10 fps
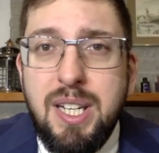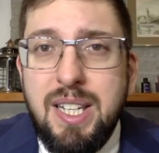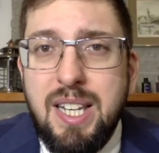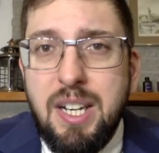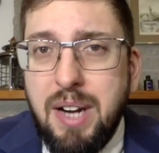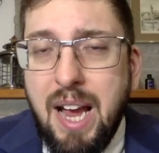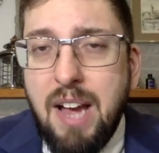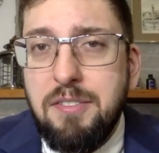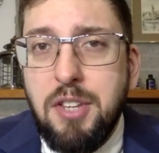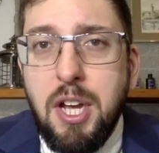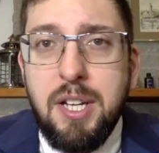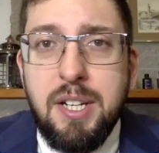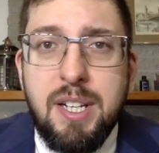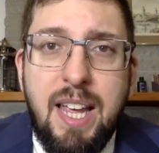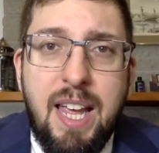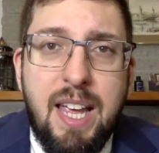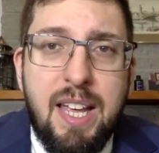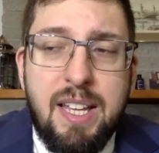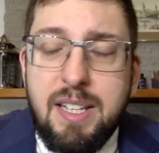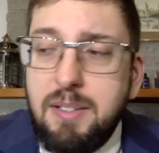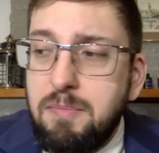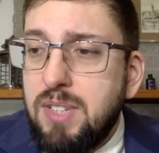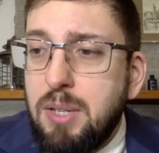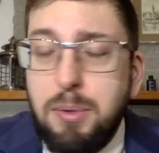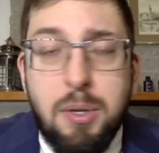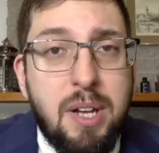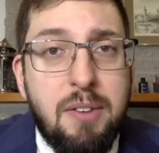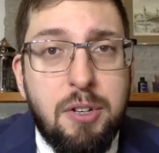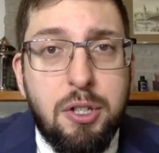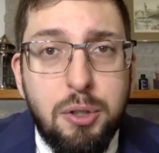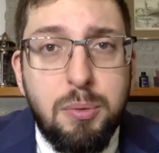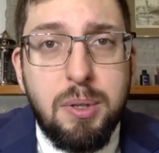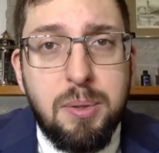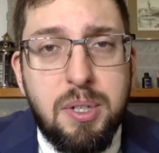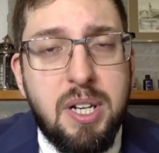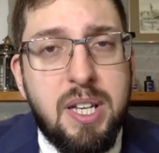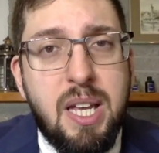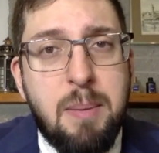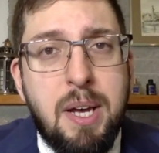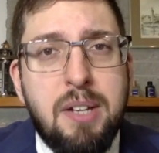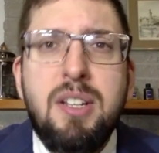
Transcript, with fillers: that are half done and that we don't have a clue what we're talking about.